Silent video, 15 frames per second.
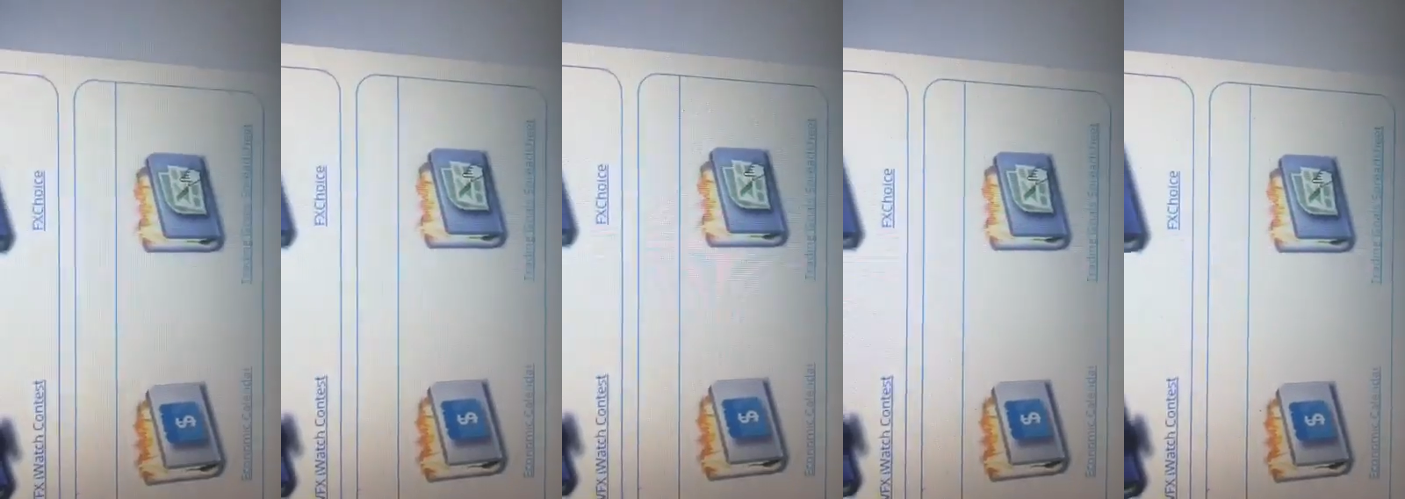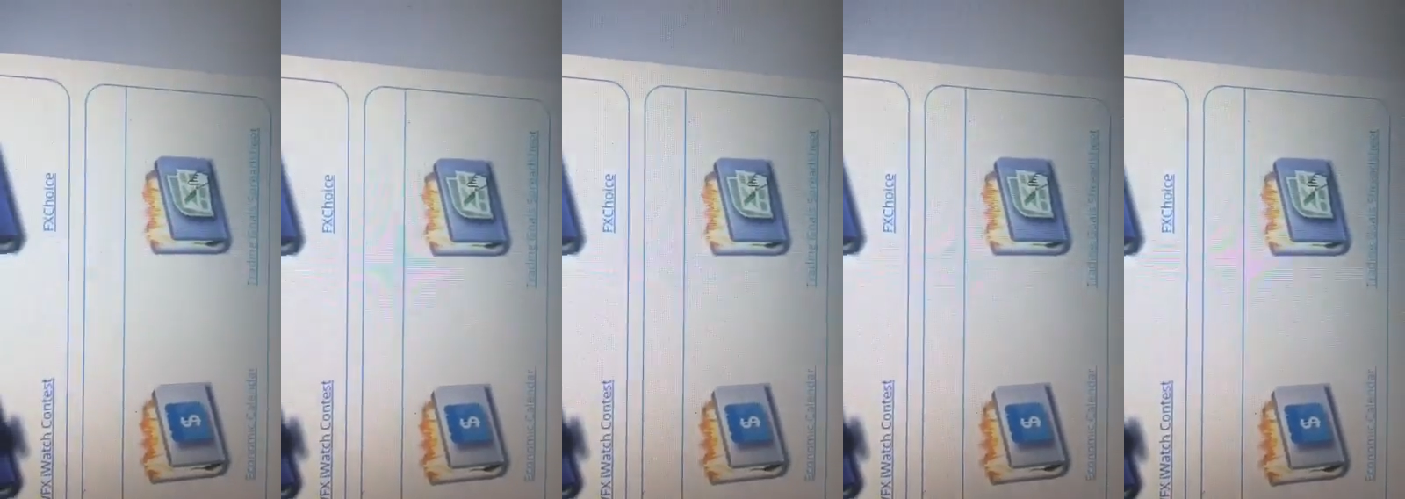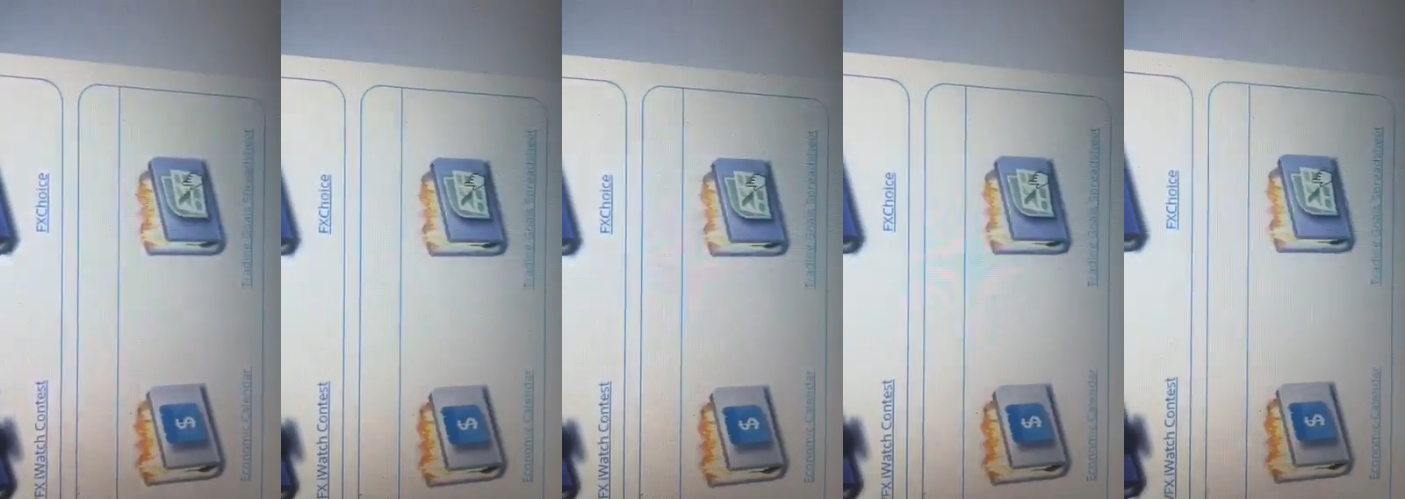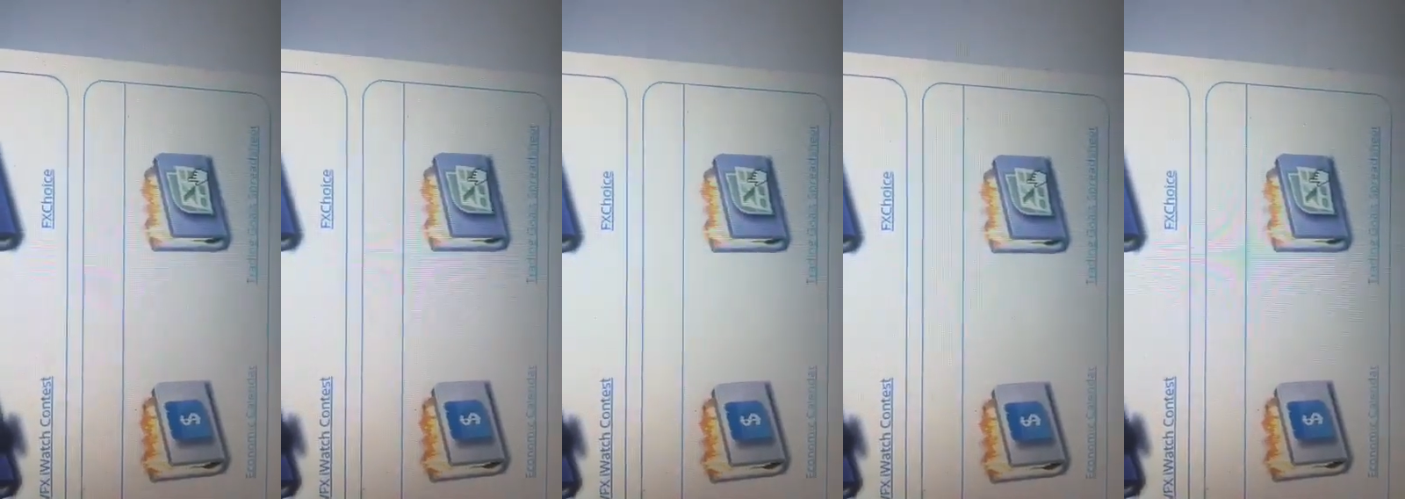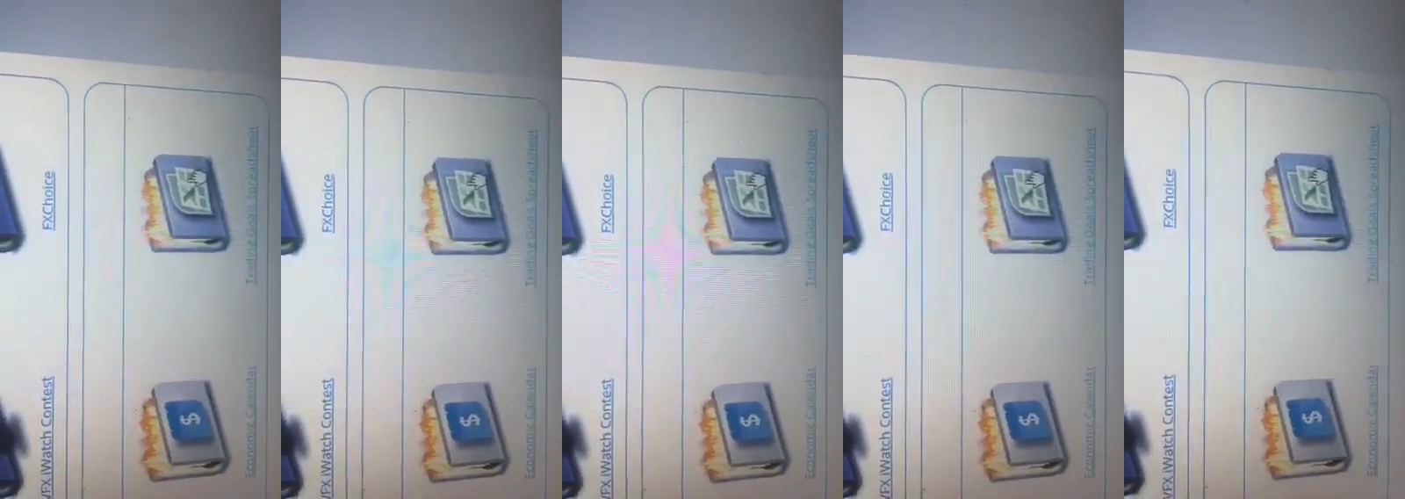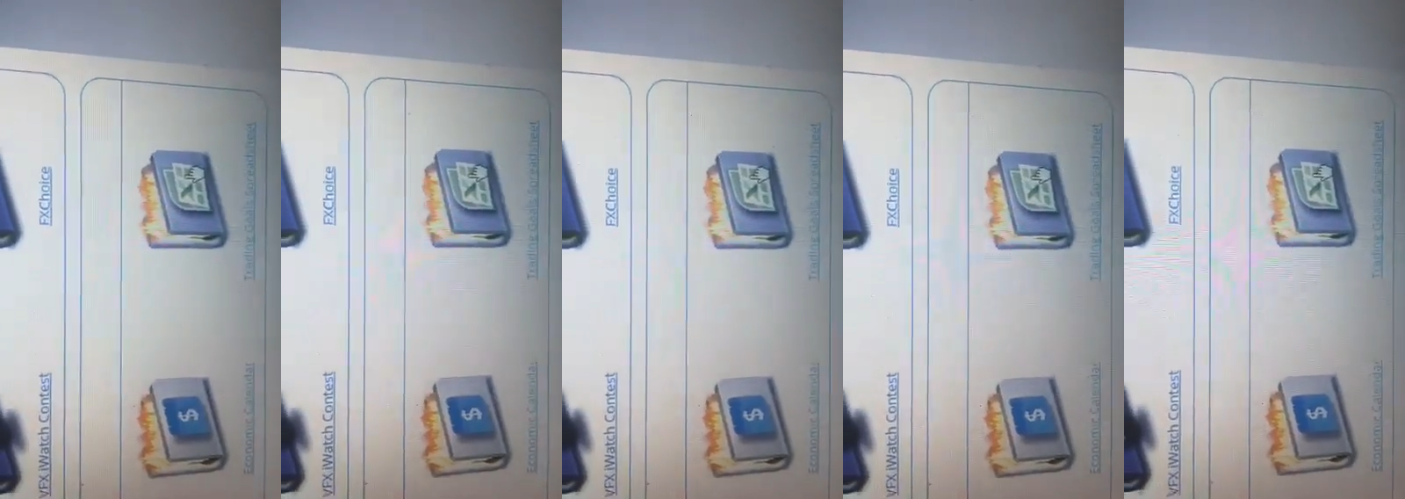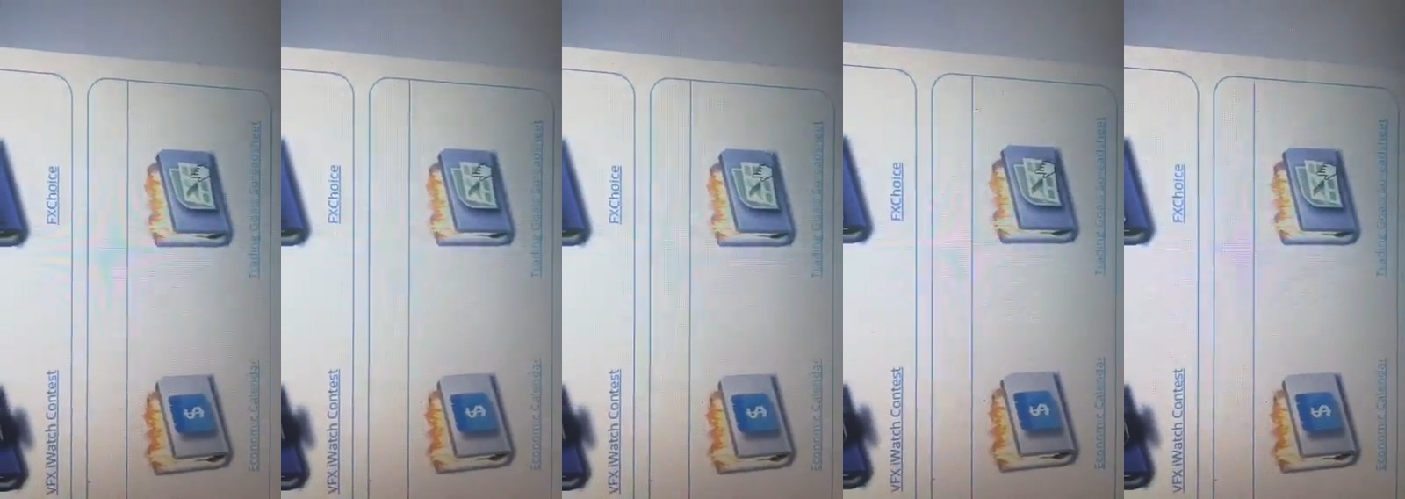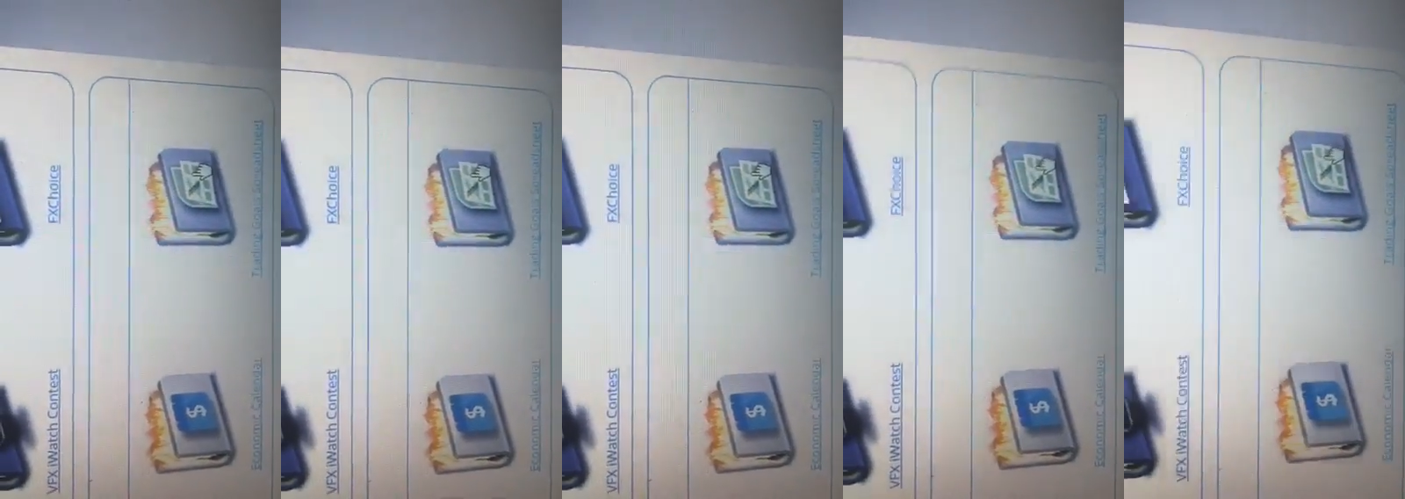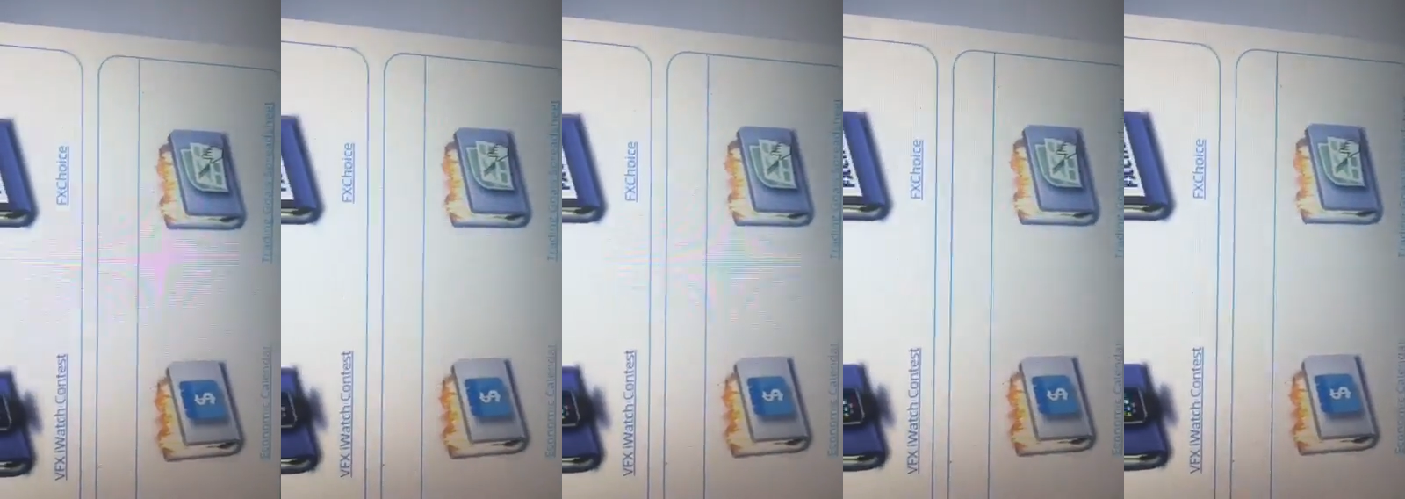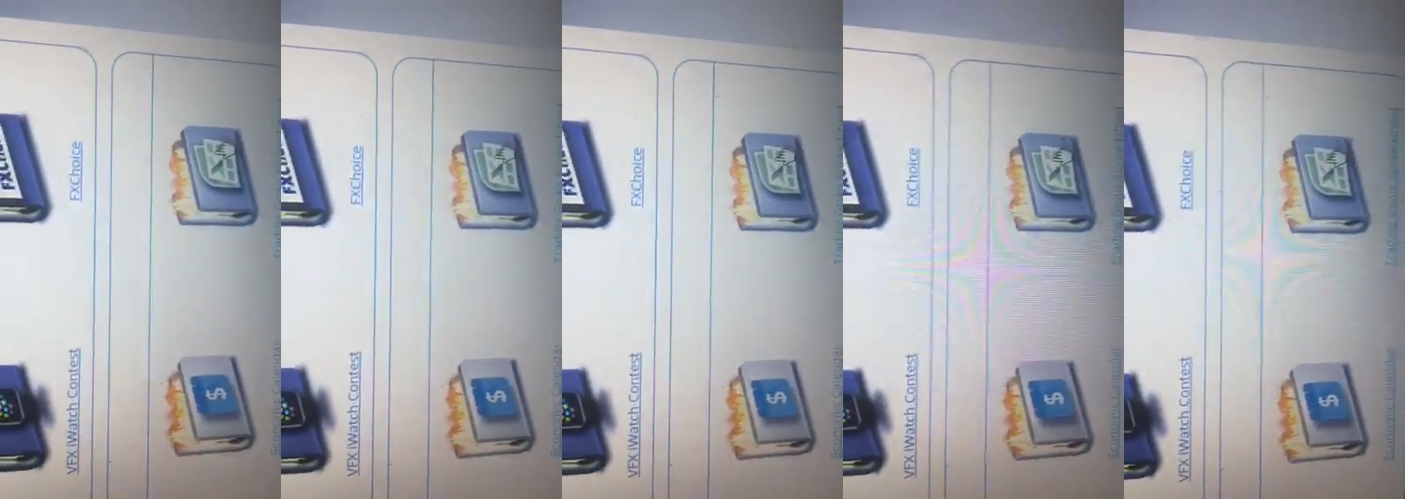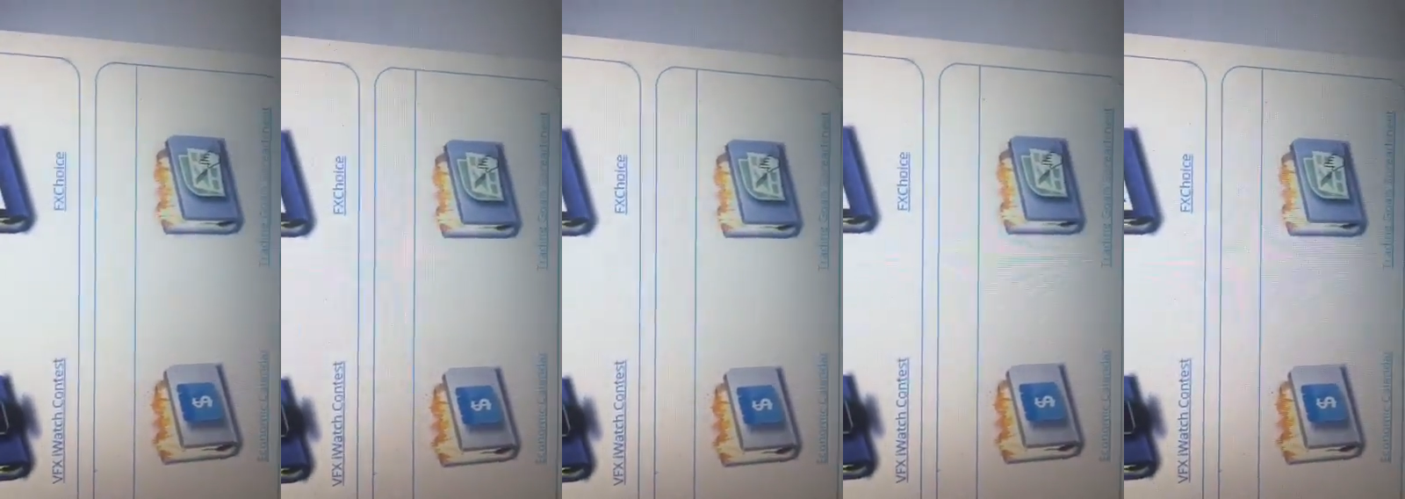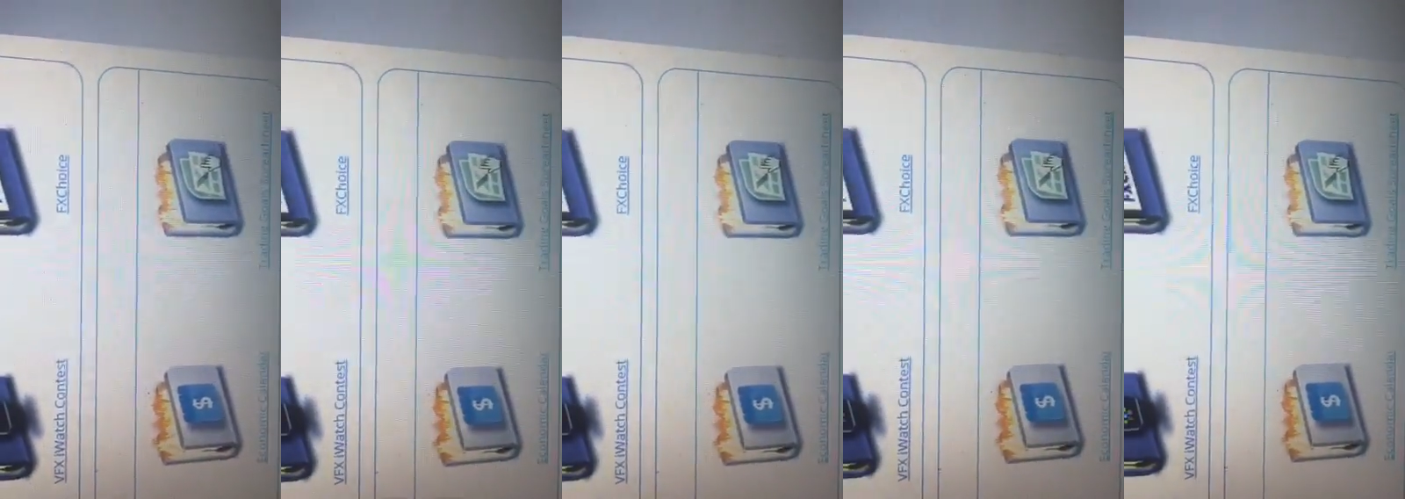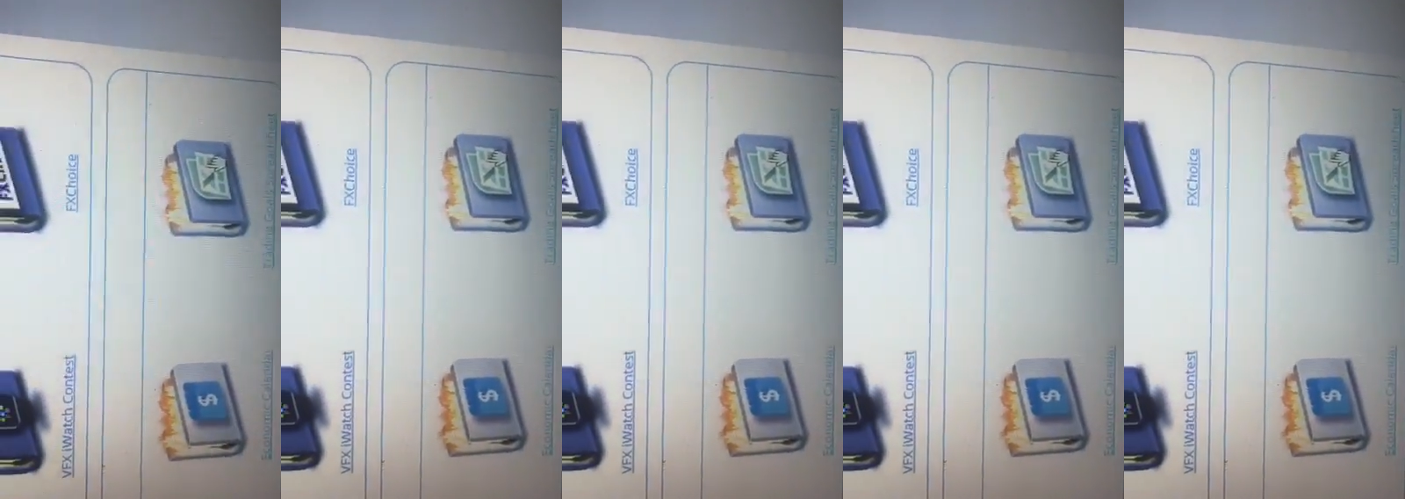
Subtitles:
(no speaker visible)